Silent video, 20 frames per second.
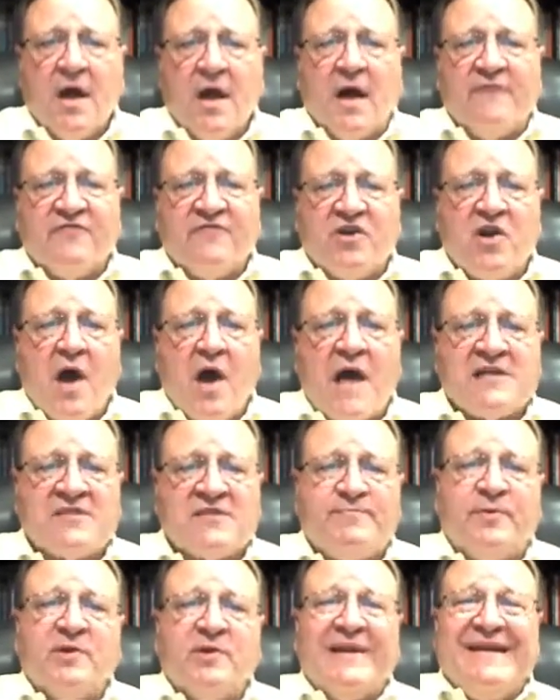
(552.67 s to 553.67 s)
of
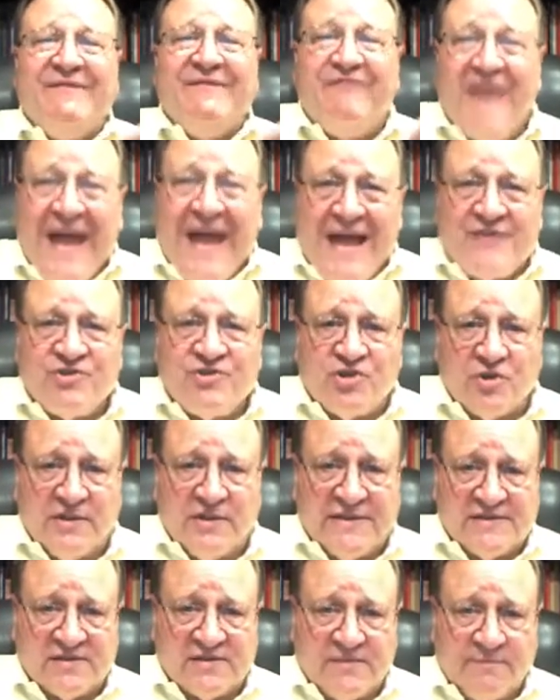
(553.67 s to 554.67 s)
gospel
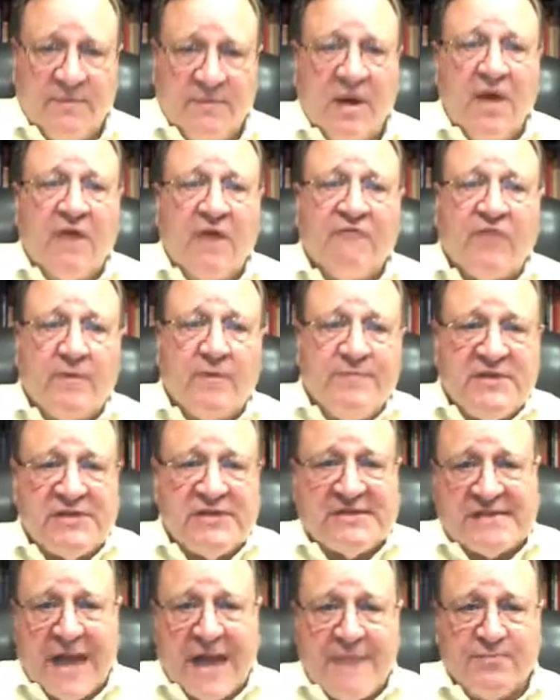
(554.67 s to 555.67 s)
evangelism from
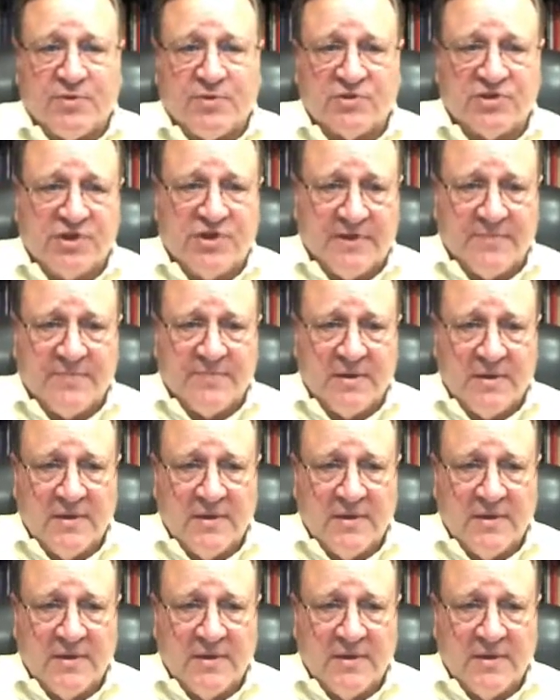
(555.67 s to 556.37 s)
discipleship